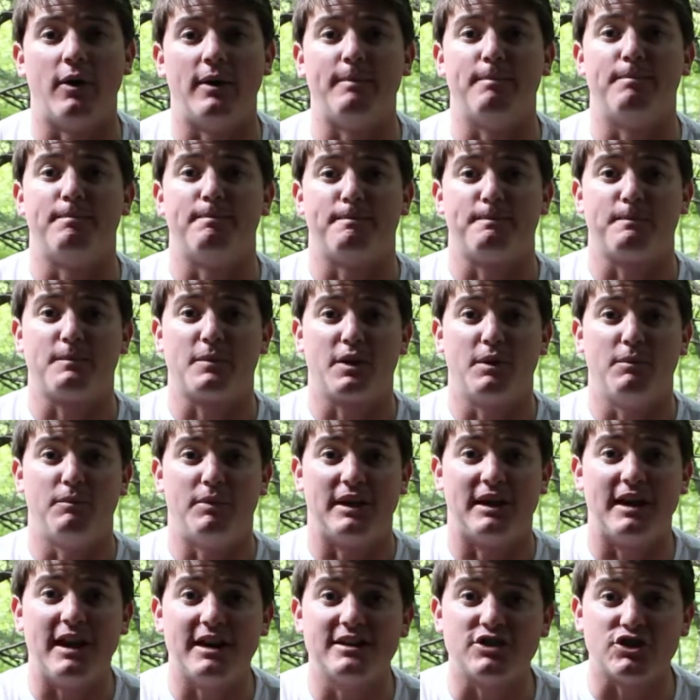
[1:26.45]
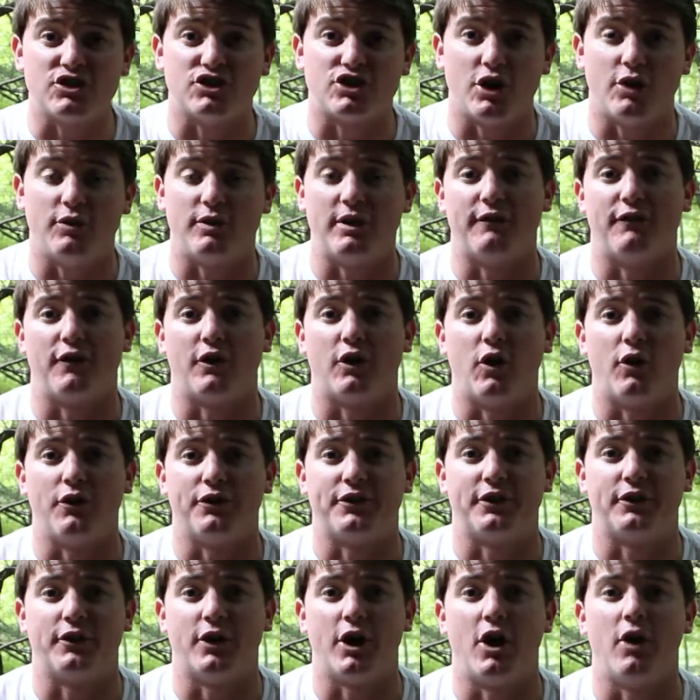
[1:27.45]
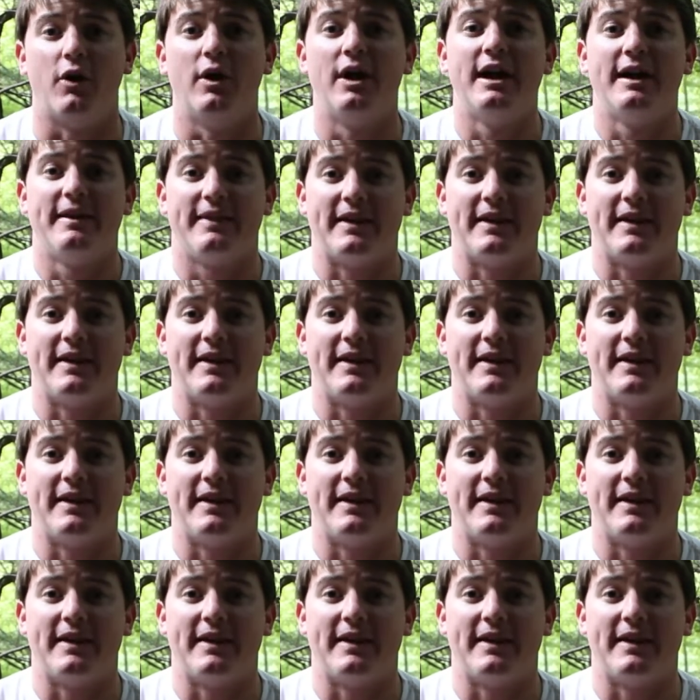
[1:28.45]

and because it's so difficult to grow,